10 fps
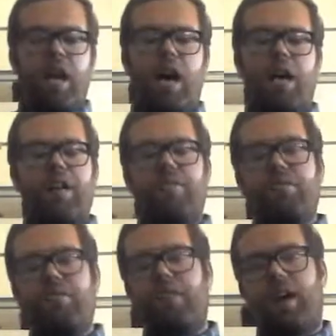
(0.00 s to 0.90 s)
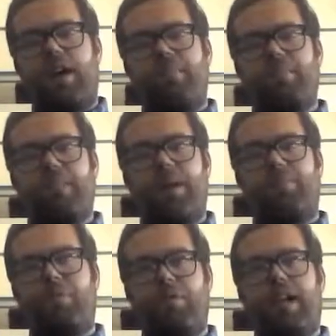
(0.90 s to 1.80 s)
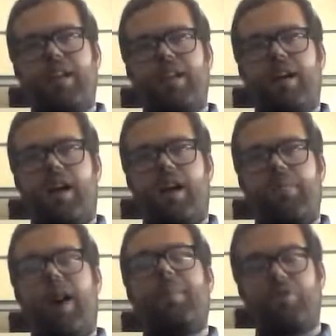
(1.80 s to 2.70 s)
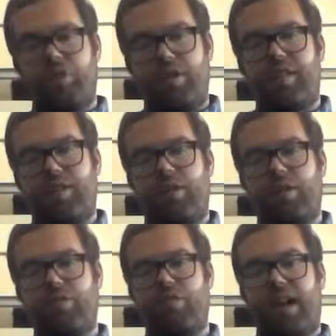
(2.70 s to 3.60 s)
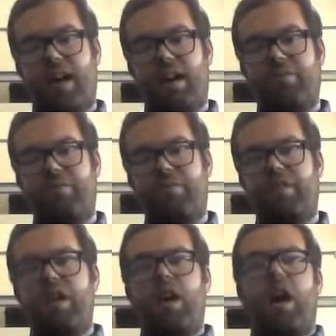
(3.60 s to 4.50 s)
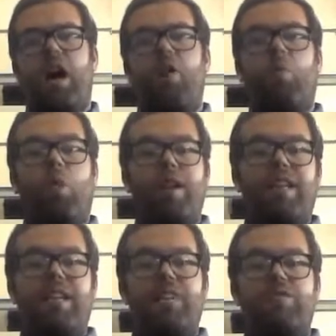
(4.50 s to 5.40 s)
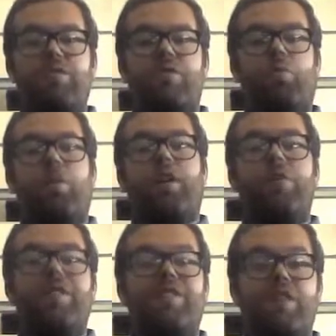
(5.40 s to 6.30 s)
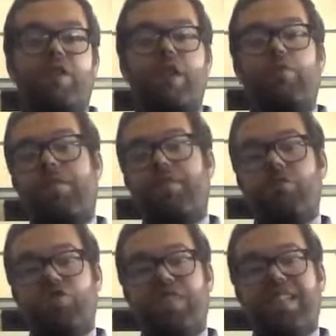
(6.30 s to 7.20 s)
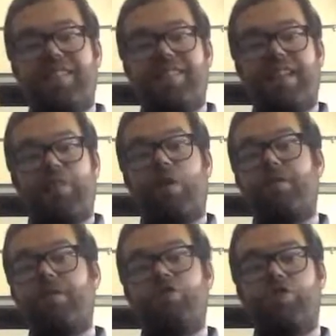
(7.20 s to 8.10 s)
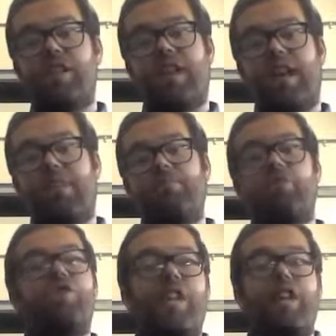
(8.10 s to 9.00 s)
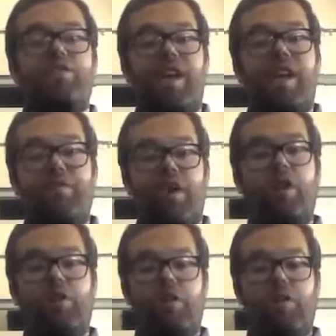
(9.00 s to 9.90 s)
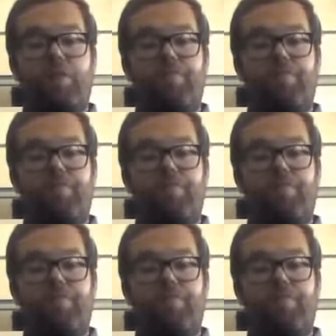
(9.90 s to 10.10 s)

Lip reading: Another couple opportunities that we do have, one is working with Syrian refugees in a refugee camp just outside of Ankara.